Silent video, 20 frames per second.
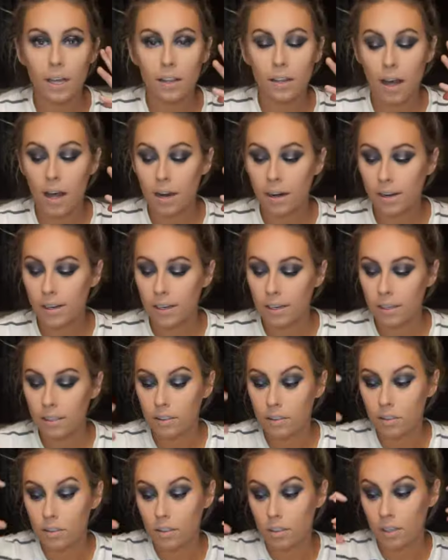Like that
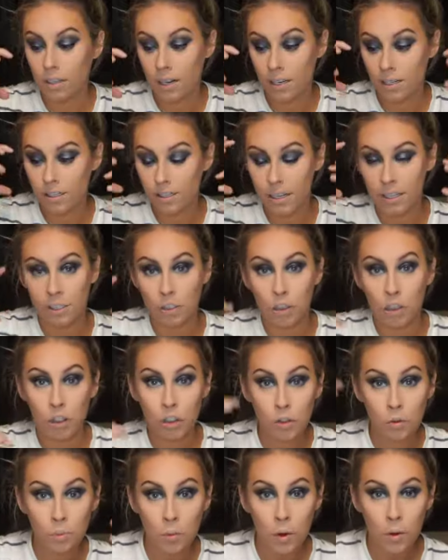is nice and
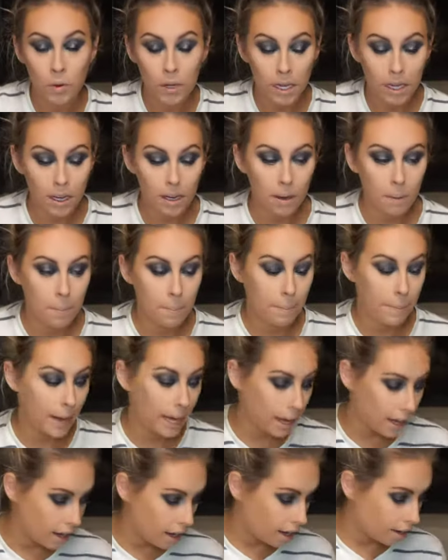smoky,
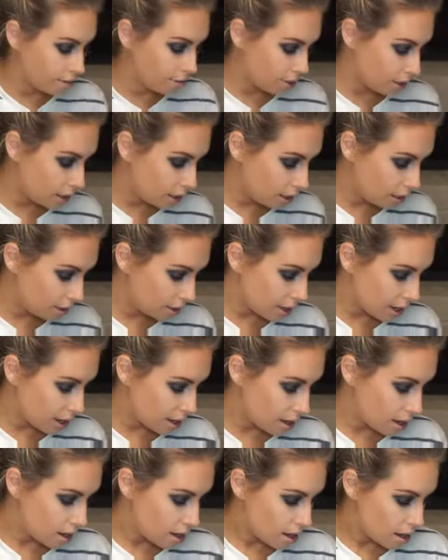but I feel
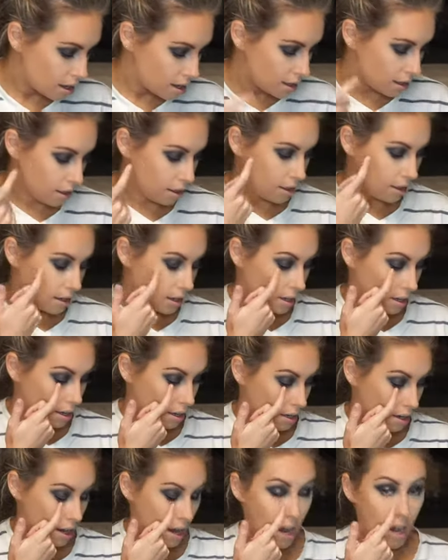like
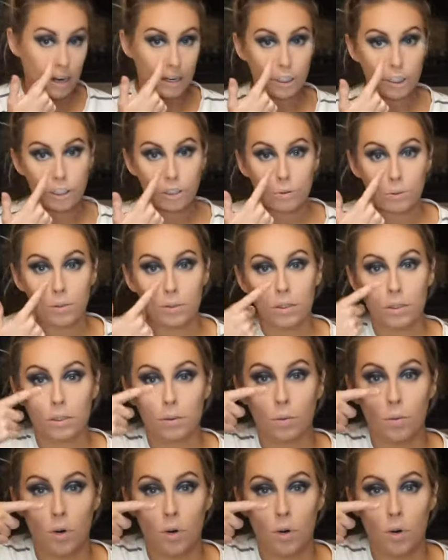the actual